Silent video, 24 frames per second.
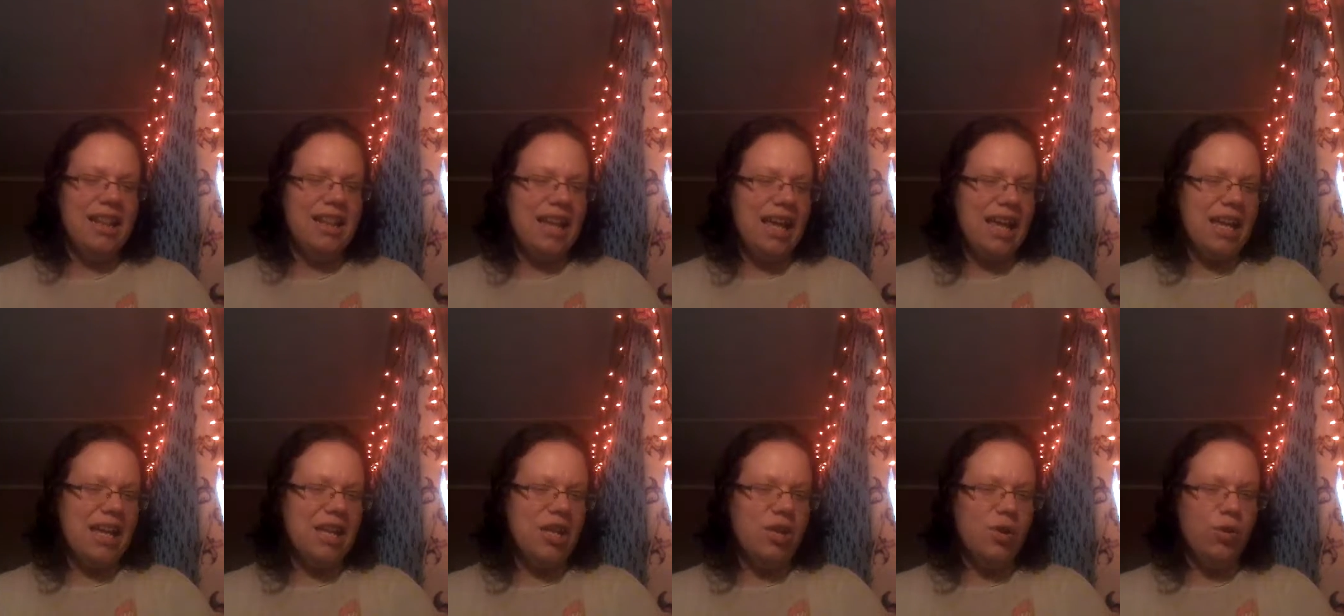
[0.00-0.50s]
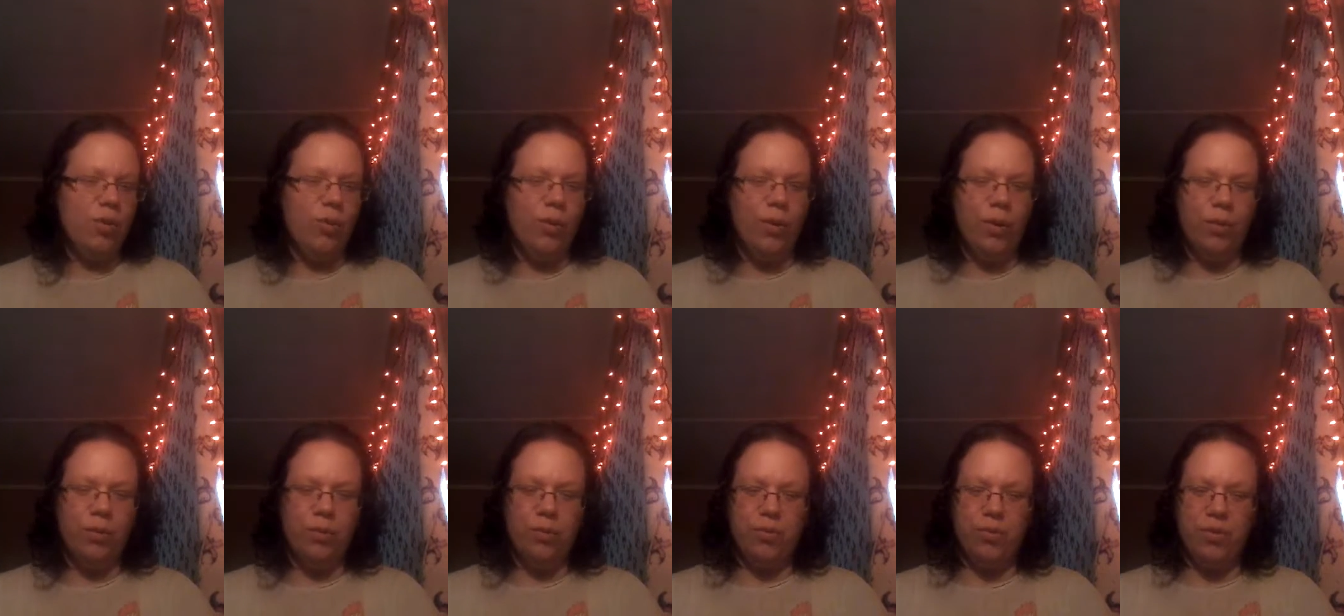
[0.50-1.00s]
that you
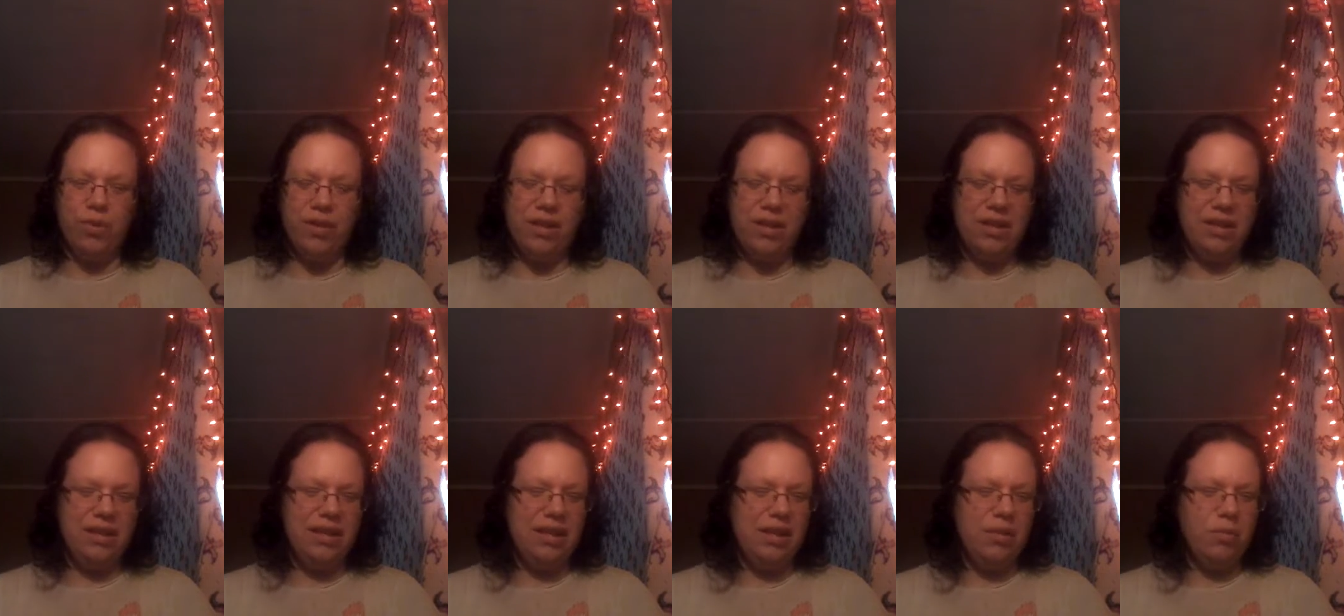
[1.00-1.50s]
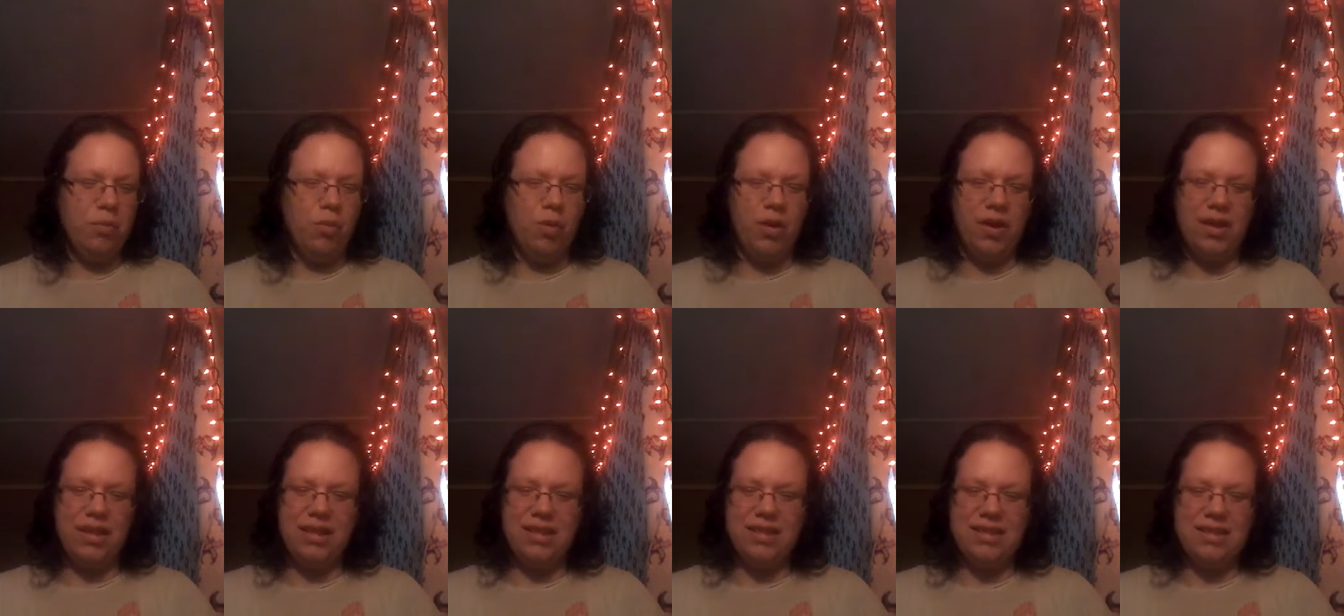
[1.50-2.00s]
weren't really
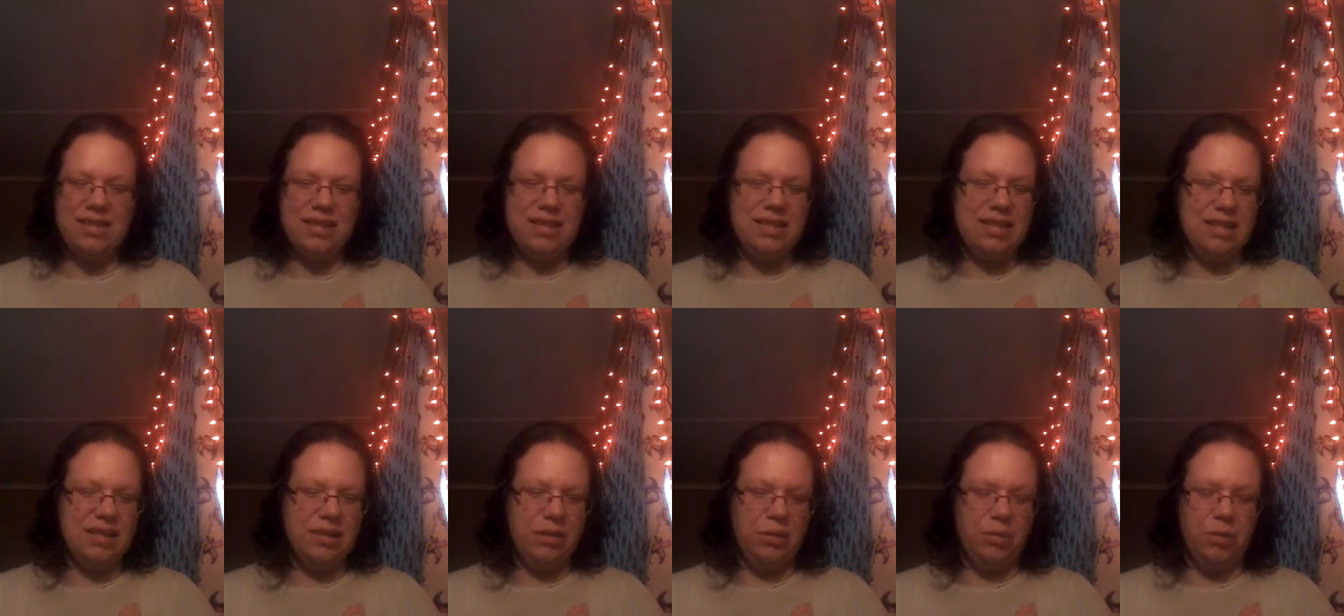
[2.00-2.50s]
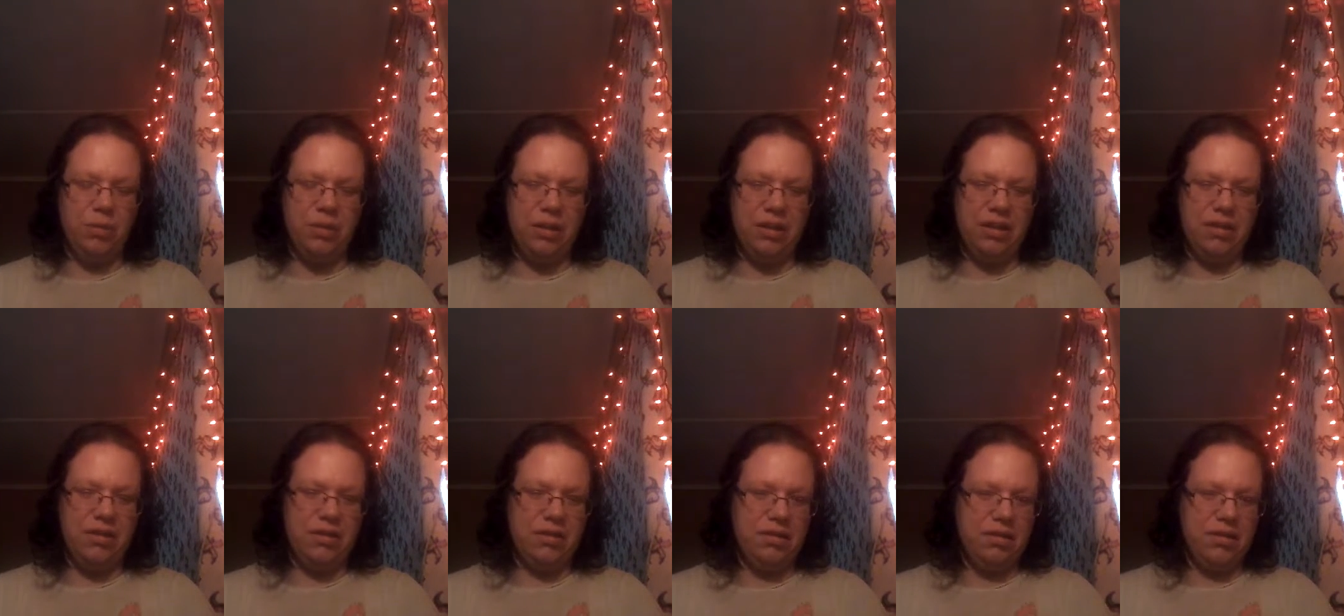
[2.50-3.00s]
wanting to deal
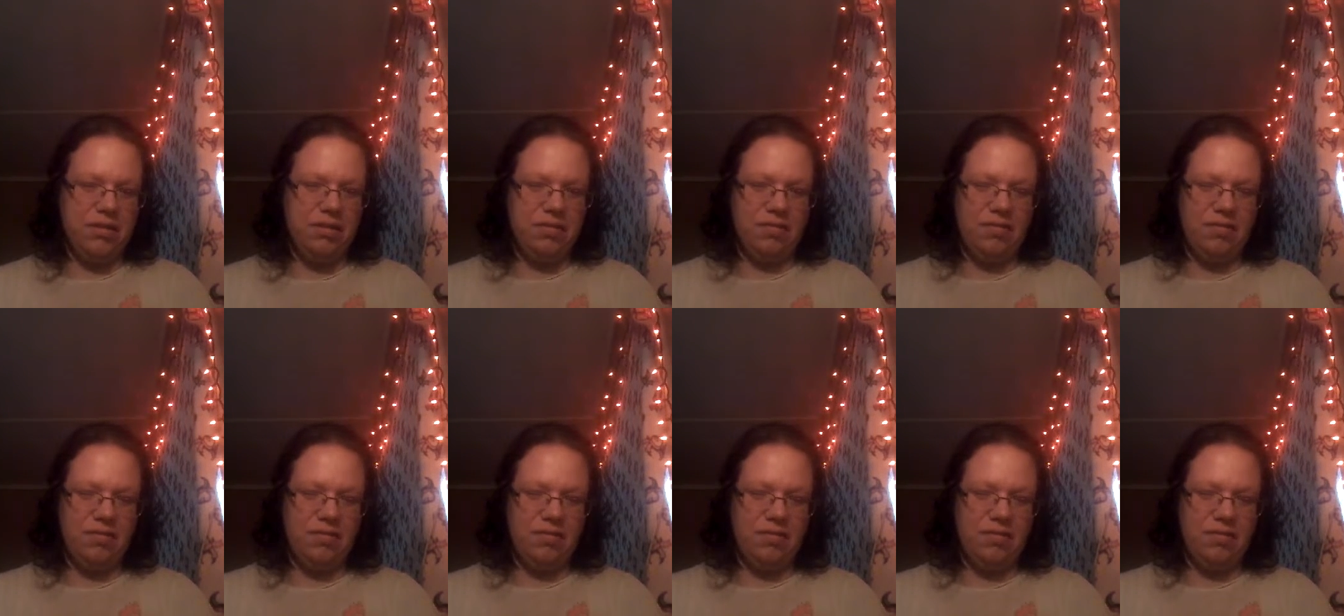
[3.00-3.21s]
with.